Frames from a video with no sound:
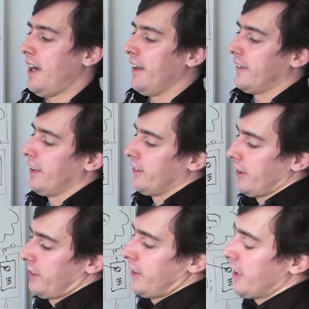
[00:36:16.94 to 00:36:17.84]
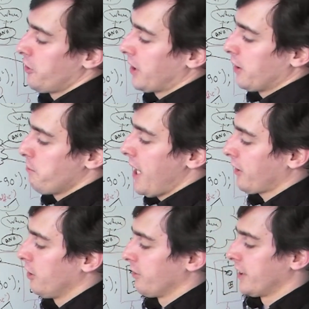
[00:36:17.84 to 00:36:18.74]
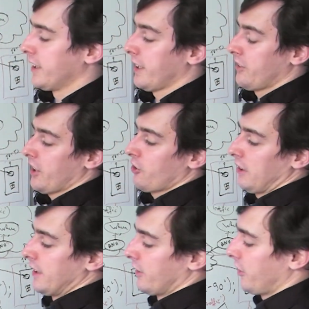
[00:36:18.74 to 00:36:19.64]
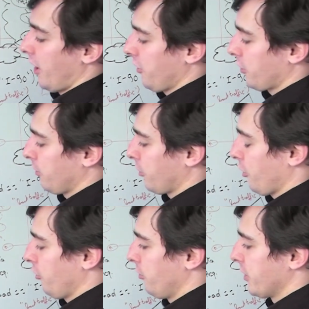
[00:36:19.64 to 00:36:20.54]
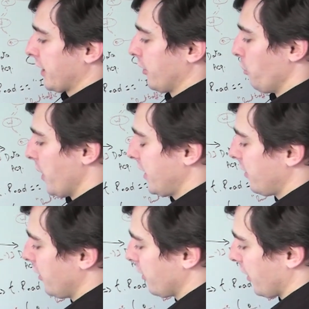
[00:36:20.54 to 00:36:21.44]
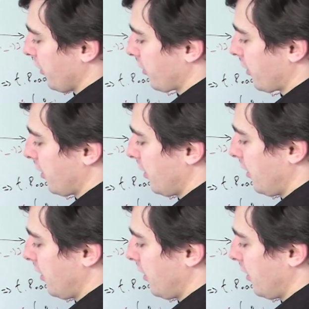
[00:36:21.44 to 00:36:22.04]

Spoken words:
And then the thing you get back over here is actually a task, of course, so you can await the task.